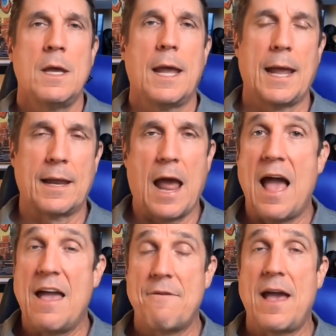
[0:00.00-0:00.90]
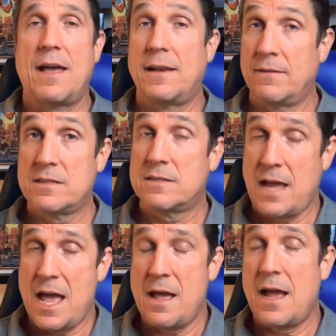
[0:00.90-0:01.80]
And I have had, and this has
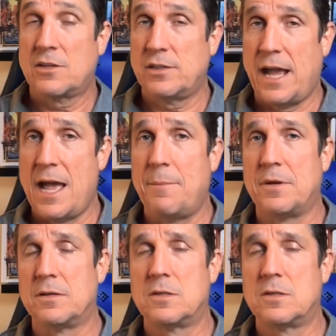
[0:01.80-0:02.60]
actually happened